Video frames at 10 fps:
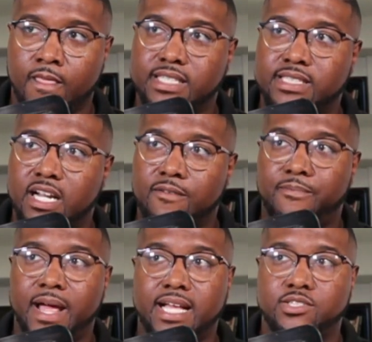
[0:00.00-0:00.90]
Instead
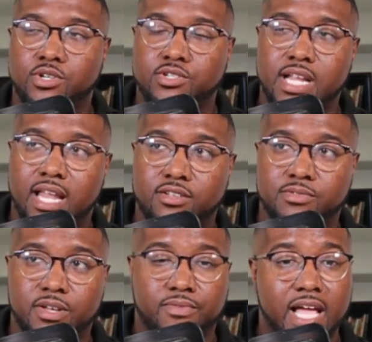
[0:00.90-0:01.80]
of paying $200
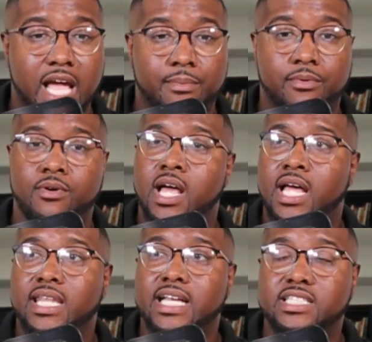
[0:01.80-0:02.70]
a month for cable,
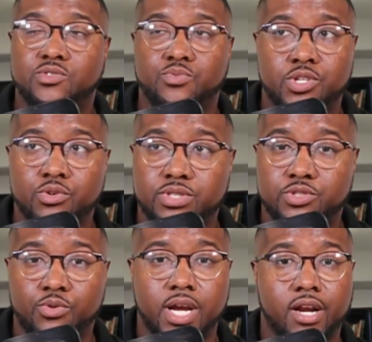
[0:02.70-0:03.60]
let's just reduce
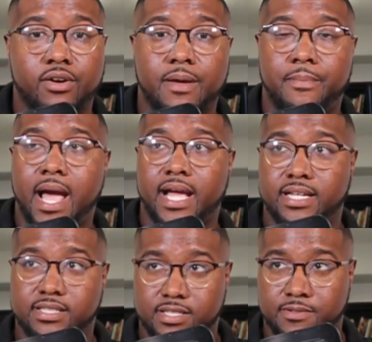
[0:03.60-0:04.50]
it to an internet
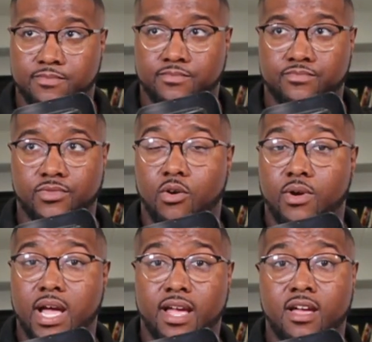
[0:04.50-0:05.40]
package,
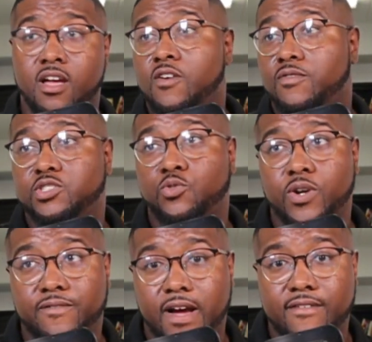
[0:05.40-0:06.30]
okay, for
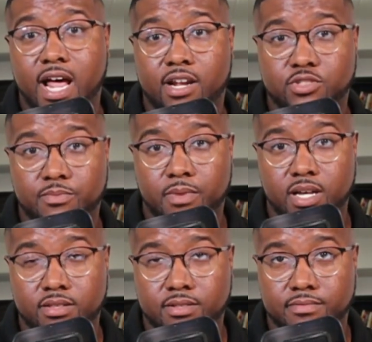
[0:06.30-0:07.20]
$25 a
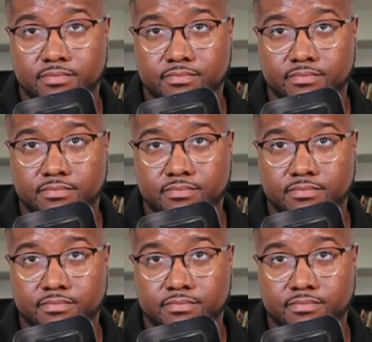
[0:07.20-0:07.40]
month.